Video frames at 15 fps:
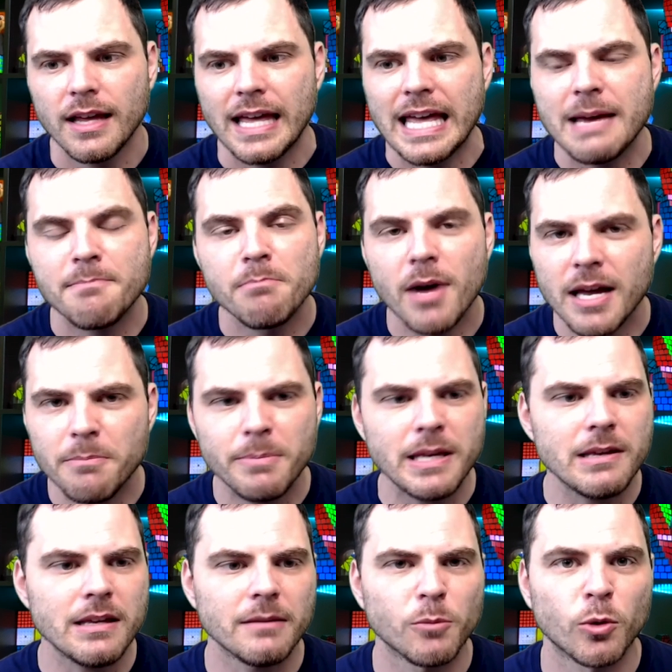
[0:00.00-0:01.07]
It might
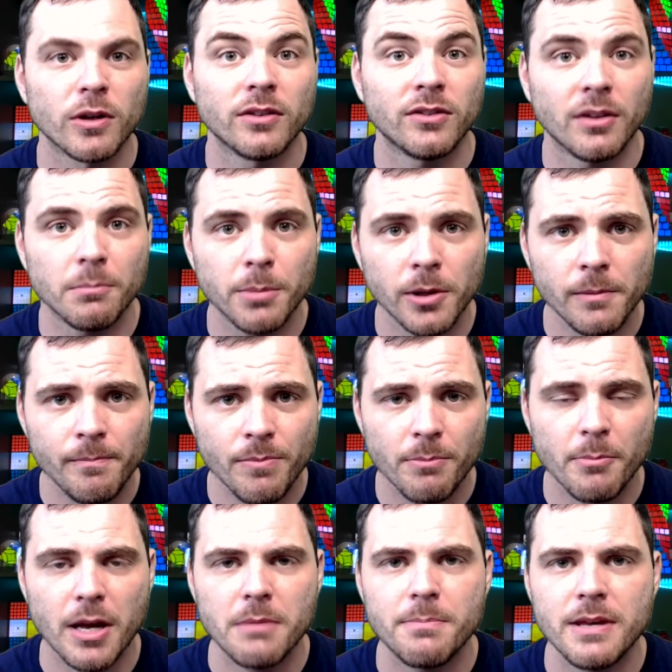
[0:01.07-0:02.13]
be more simple,
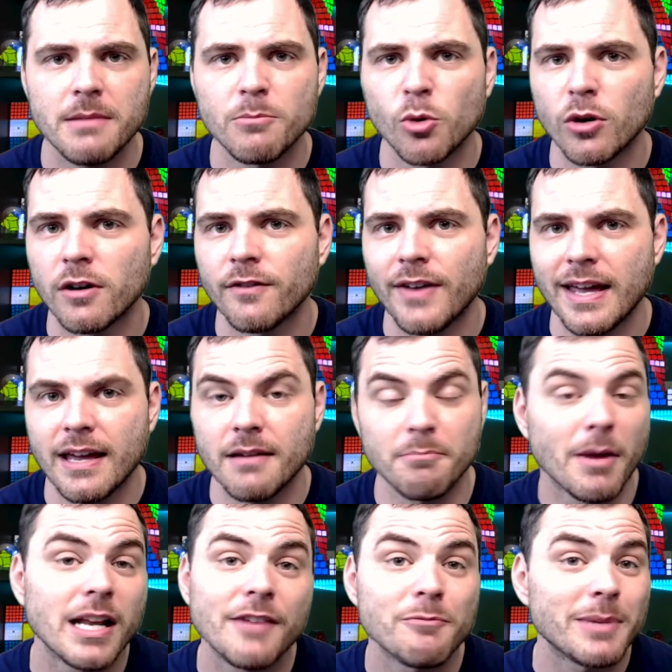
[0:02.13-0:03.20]
might be more of a,
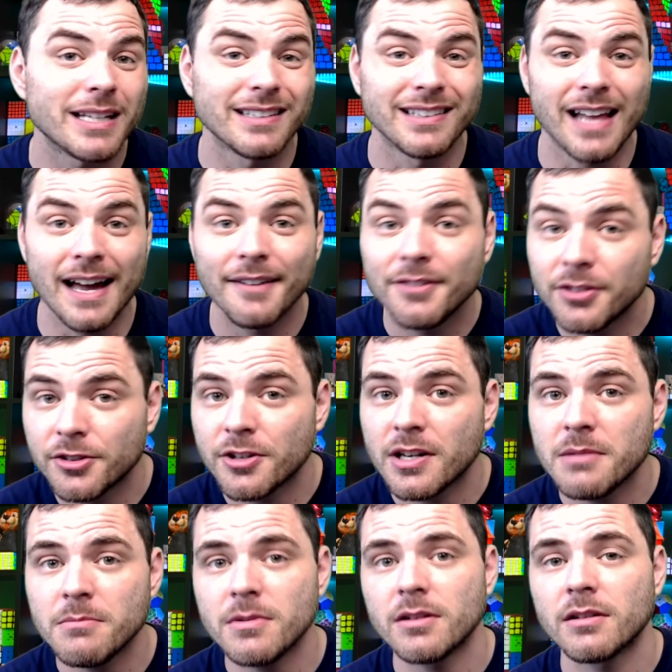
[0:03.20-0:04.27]
might even be a live
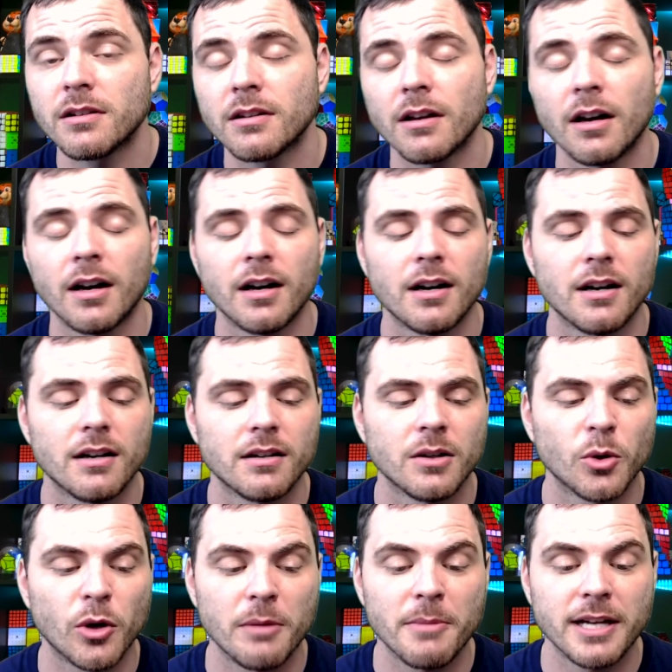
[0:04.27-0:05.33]
stream,
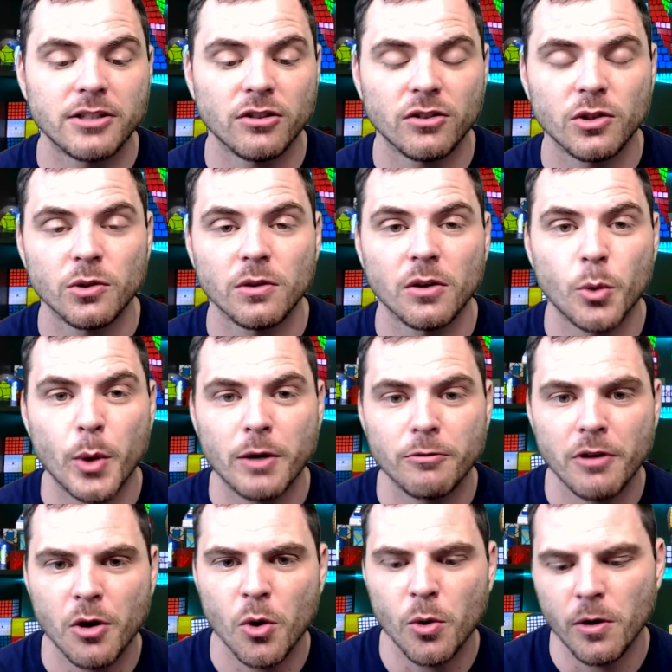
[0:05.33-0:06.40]
or I might just do a quick
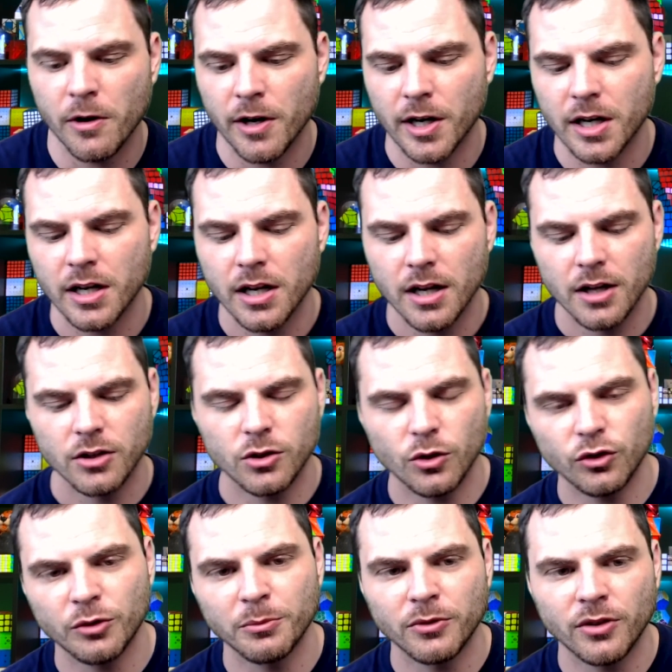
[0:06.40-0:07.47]
record, do
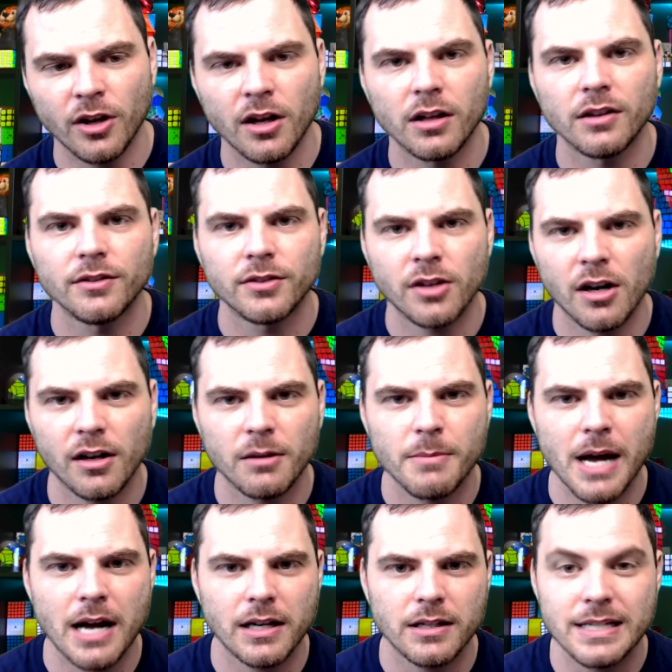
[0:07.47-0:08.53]
some solves, talk
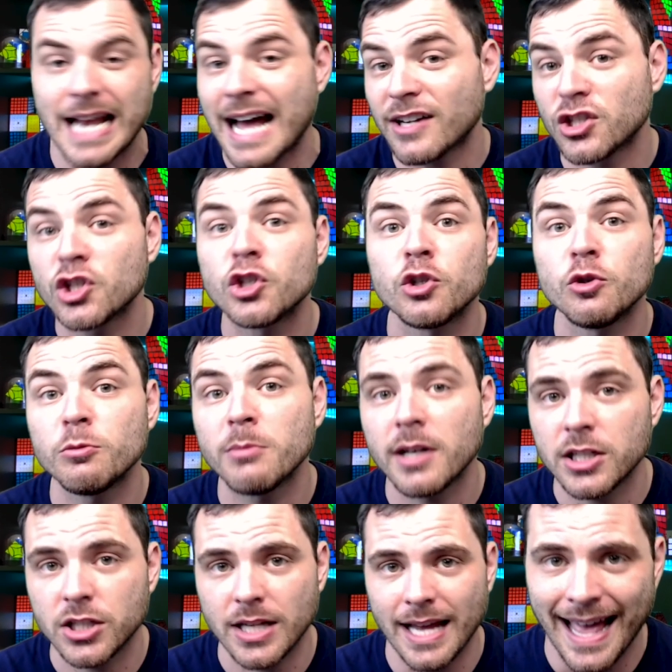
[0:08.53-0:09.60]
about it, not too
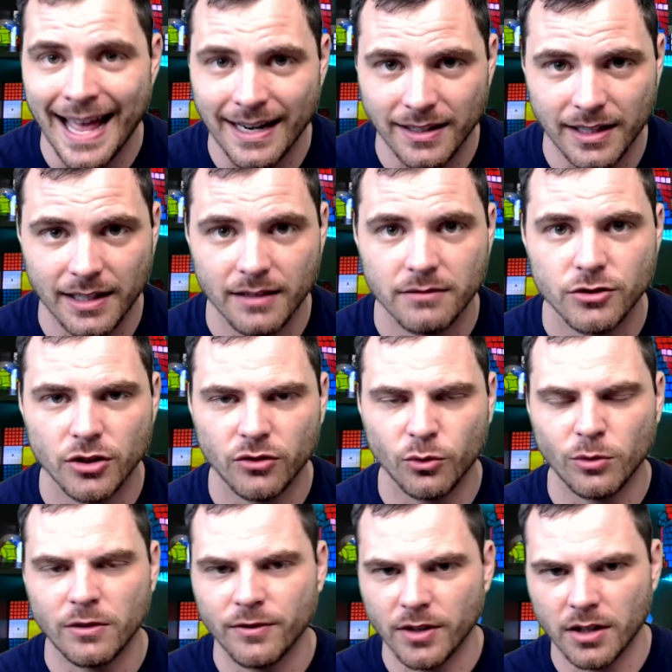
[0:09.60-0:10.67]
much editing, just
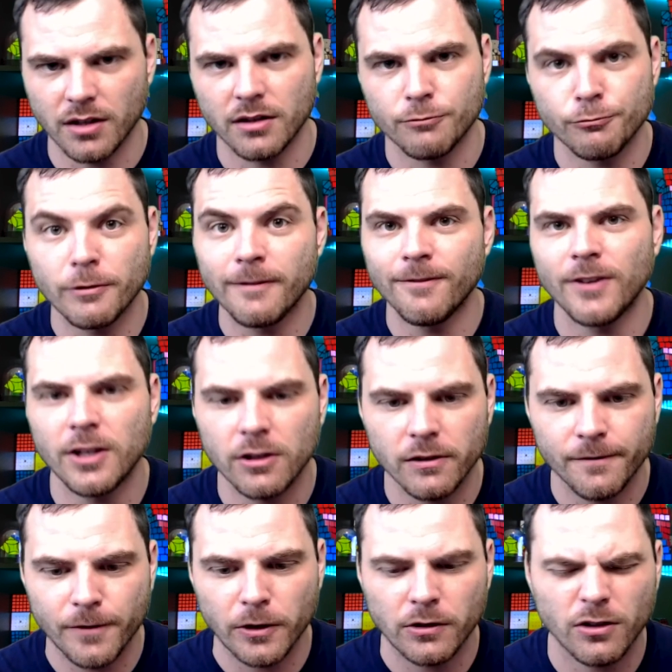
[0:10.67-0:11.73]
sort of a reveal
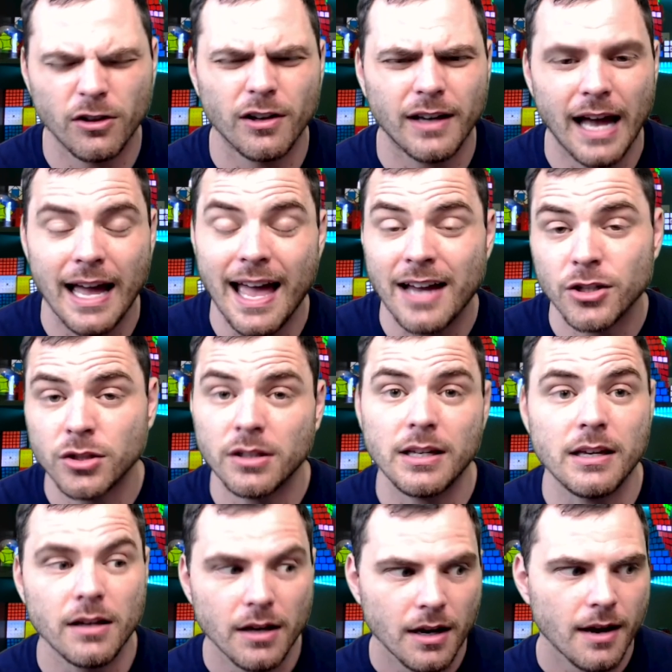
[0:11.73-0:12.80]
first look. I
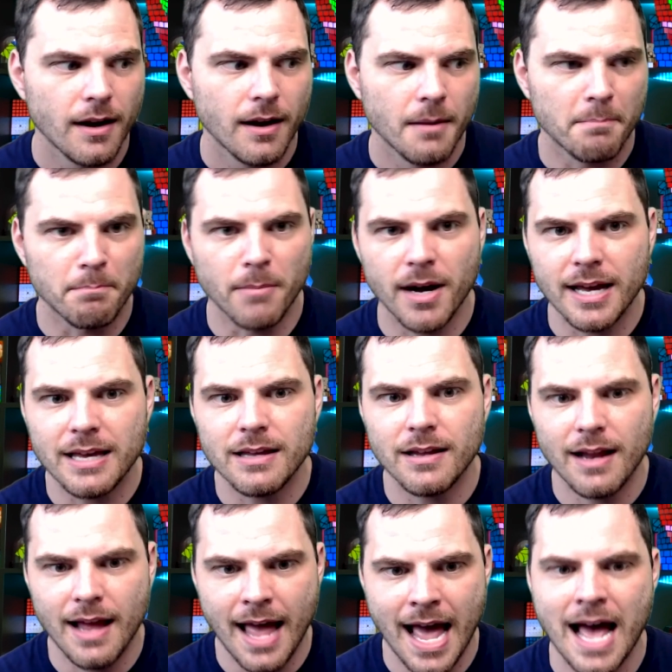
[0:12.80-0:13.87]
actually might
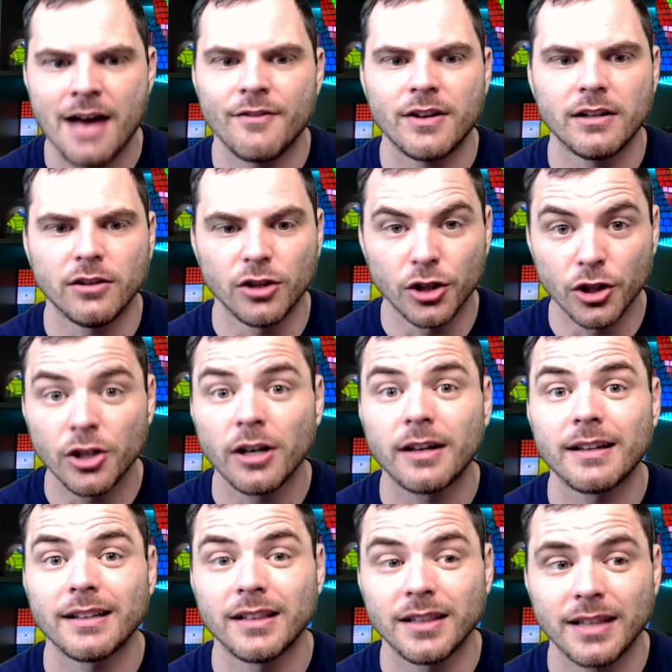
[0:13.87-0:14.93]
have it look
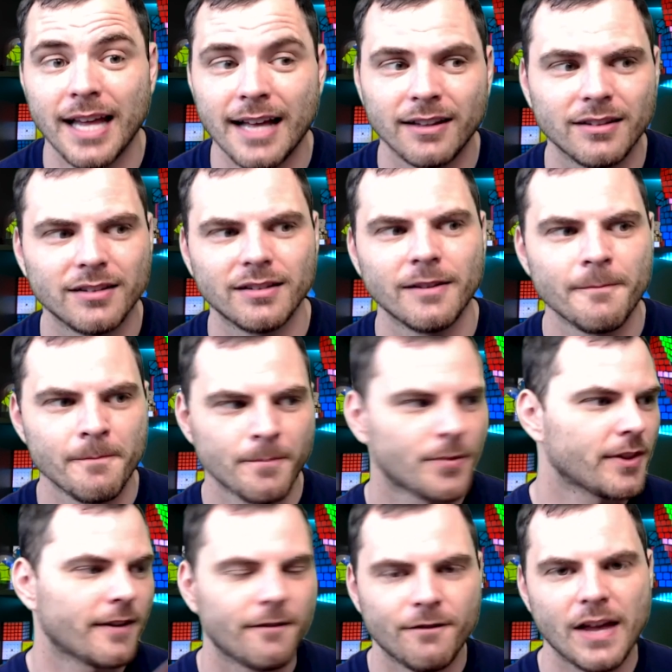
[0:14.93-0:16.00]
less
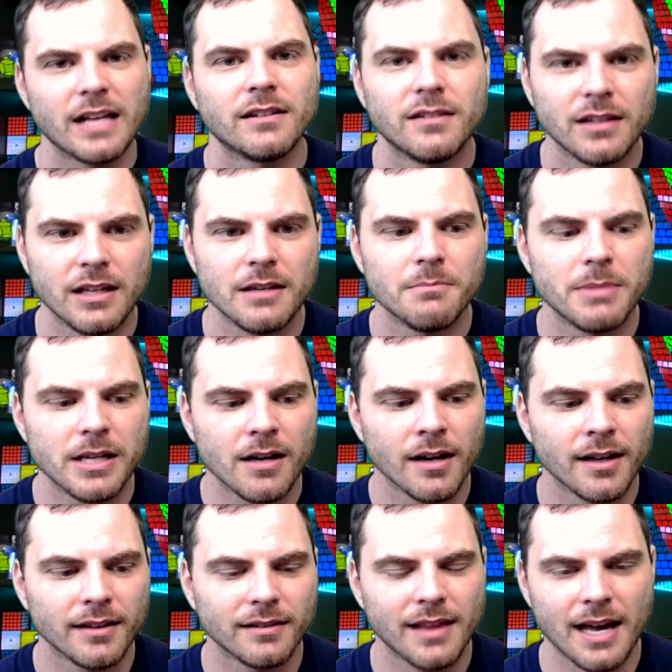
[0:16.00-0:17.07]
fancy
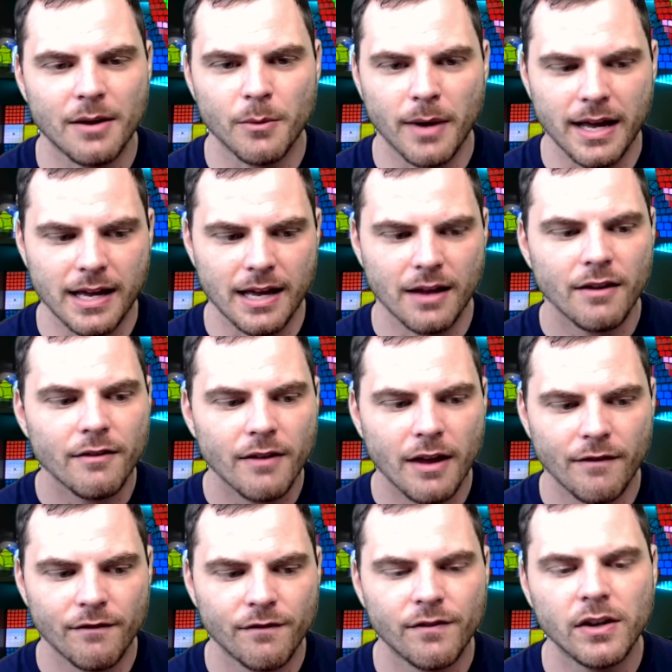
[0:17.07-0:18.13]
because that way
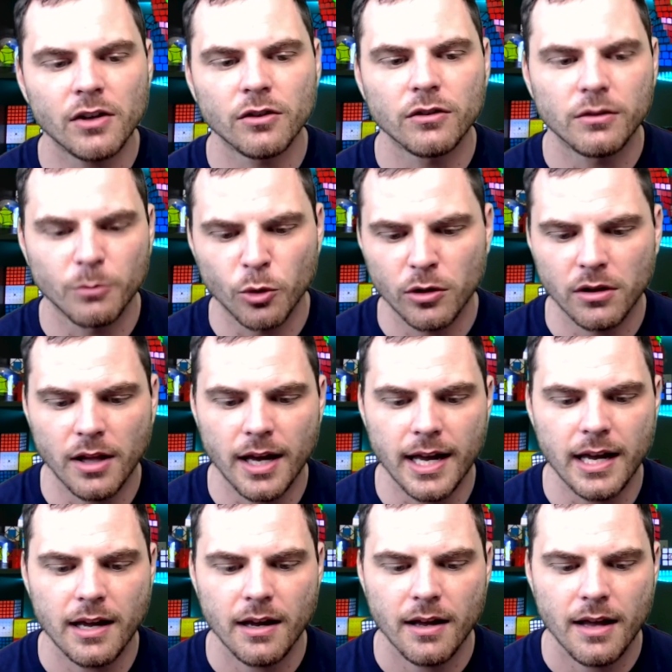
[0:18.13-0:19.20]
it feels more
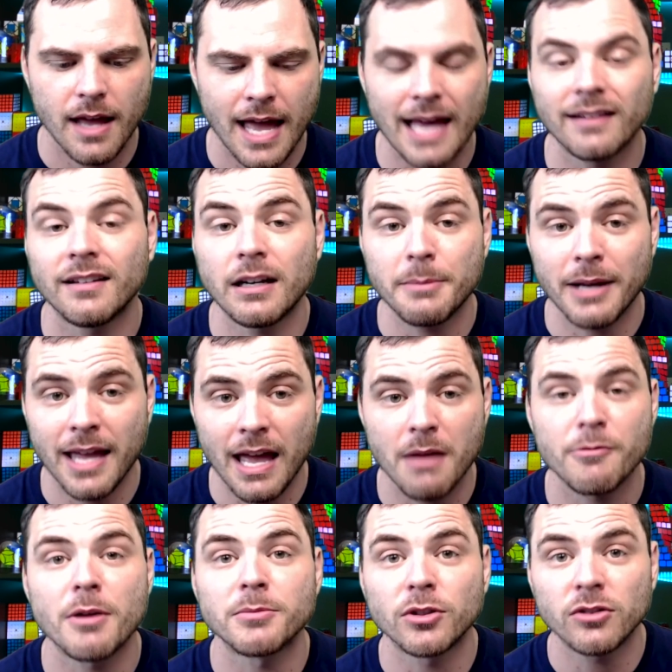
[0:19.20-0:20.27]
like, hey, I set up a
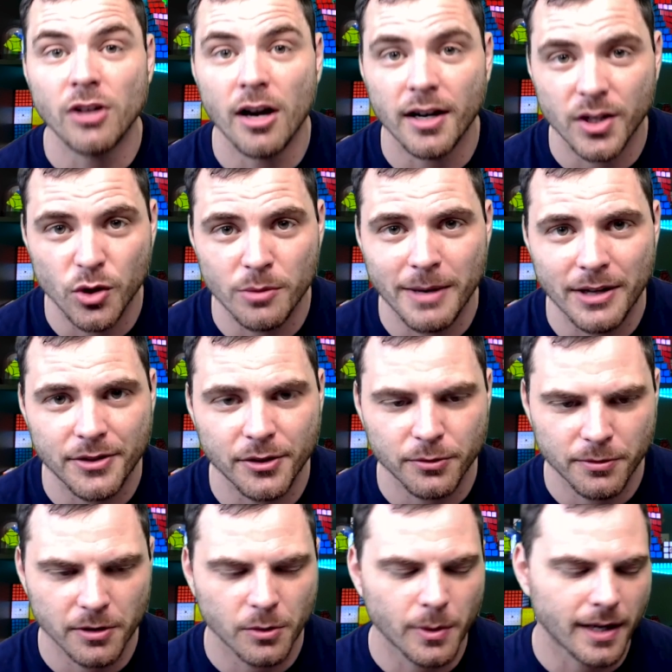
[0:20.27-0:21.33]
camera, I'm just talking to you about this
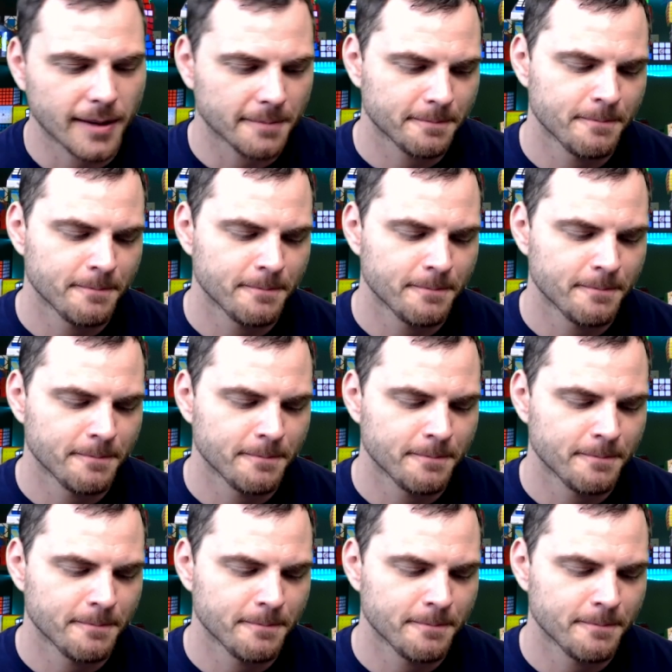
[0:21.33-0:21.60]
real quick.